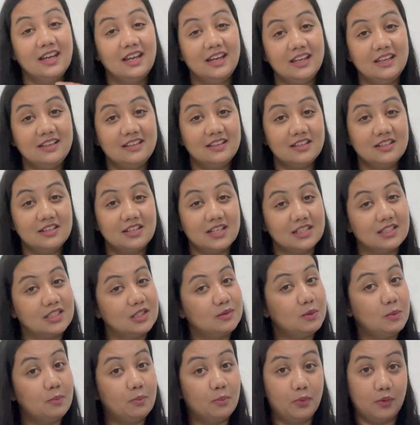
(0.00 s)
Indian
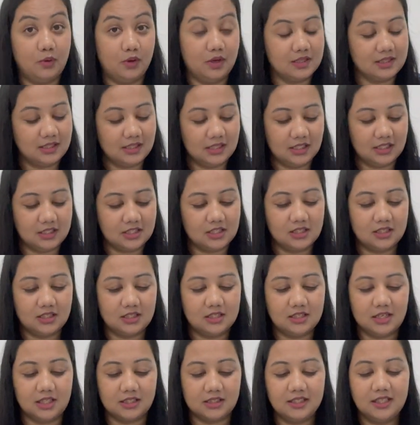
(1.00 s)
dresses pe bahut zyada acche se
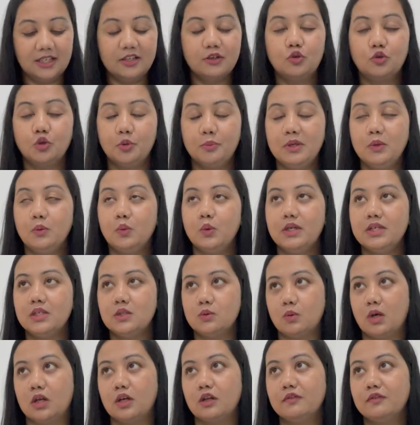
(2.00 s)
jaati hai, and Ruby Woo
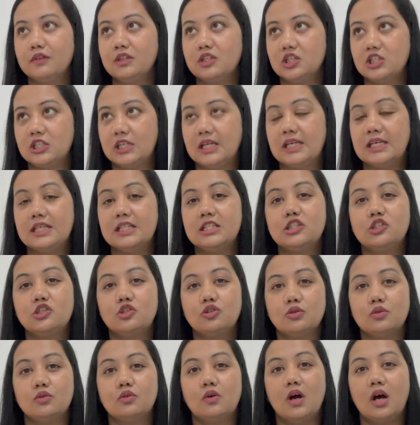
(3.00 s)
is one of the shades
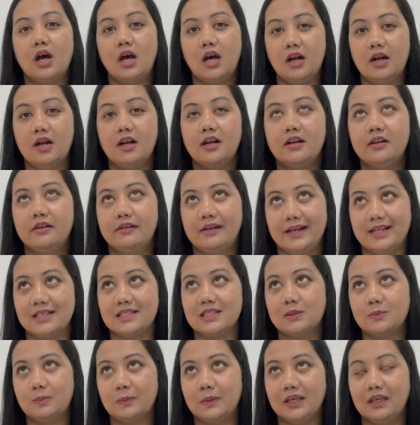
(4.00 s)
jo har
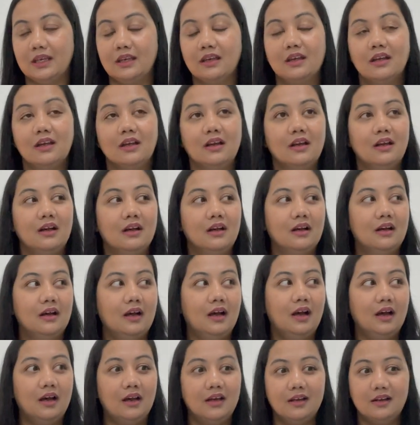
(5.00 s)
dress pe,
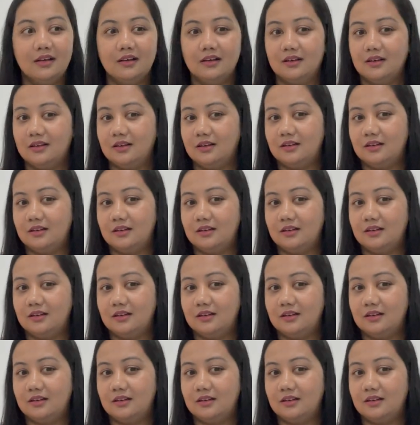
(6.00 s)
har